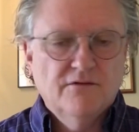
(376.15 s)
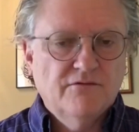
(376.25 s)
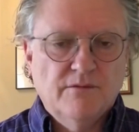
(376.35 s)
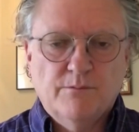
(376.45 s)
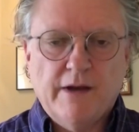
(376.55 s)

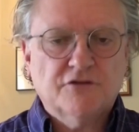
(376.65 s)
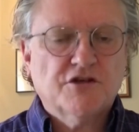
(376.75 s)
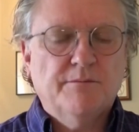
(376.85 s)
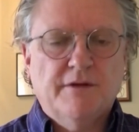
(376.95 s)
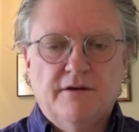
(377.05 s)

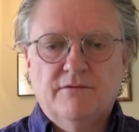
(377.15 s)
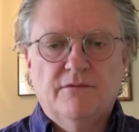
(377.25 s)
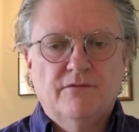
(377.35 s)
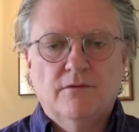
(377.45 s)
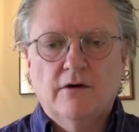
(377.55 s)
Belgium and
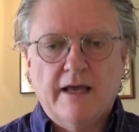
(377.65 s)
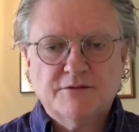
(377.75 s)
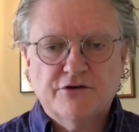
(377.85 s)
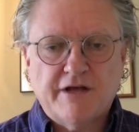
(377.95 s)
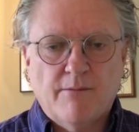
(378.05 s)

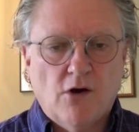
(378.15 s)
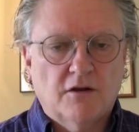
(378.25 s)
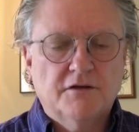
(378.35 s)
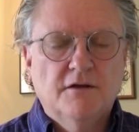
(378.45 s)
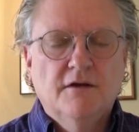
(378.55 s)
Amsterdam,
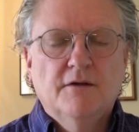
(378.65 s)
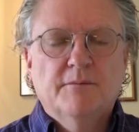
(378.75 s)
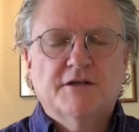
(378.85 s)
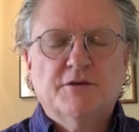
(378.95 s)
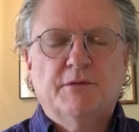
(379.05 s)
Holland, a
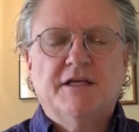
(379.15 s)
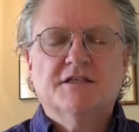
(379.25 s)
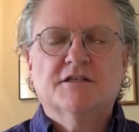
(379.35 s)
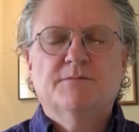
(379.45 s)
bunch of places.